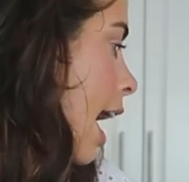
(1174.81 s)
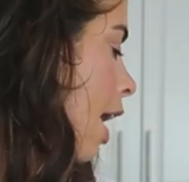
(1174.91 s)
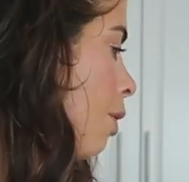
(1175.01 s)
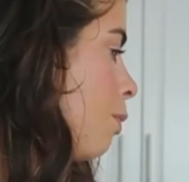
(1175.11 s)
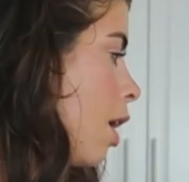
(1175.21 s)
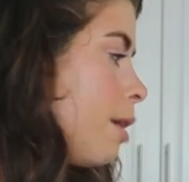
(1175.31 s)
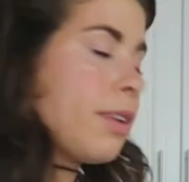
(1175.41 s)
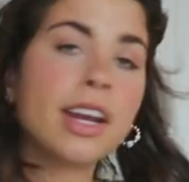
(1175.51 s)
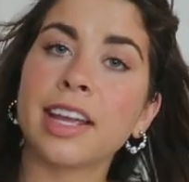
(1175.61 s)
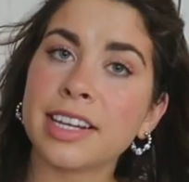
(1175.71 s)
now
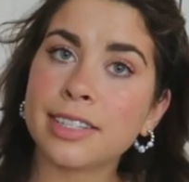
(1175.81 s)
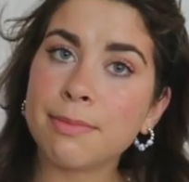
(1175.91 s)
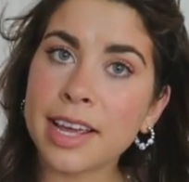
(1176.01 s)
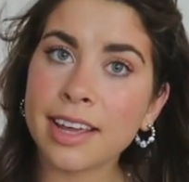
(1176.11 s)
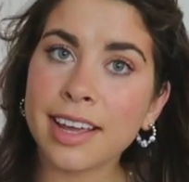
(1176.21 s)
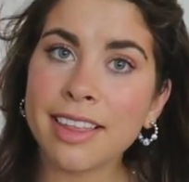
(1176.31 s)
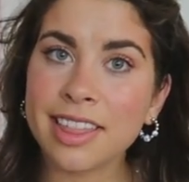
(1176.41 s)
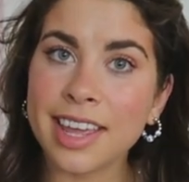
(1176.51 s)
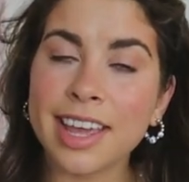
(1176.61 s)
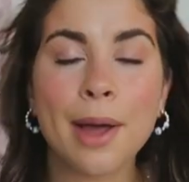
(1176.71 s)
I'm gonna get to making
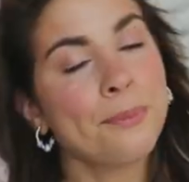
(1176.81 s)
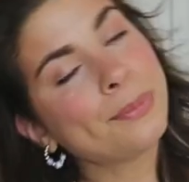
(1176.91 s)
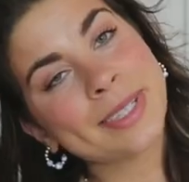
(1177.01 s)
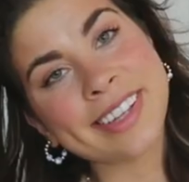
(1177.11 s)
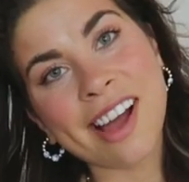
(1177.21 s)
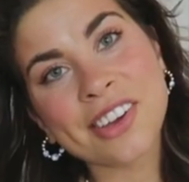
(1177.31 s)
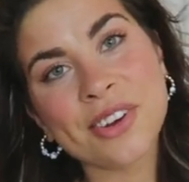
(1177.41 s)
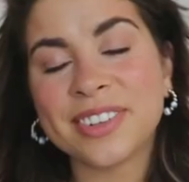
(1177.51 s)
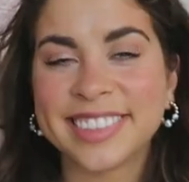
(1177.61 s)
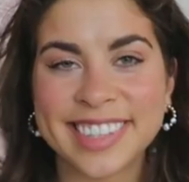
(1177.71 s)
the
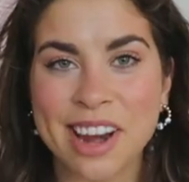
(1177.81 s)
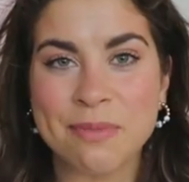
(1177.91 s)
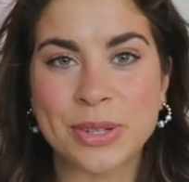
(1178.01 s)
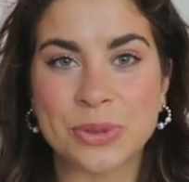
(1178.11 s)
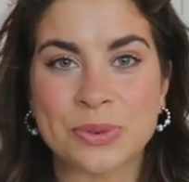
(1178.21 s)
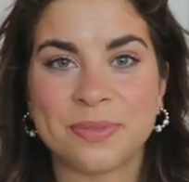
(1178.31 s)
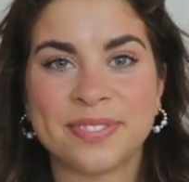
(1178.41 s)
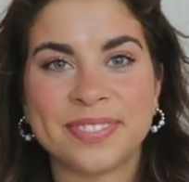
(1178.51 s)
pistachio tiramisu.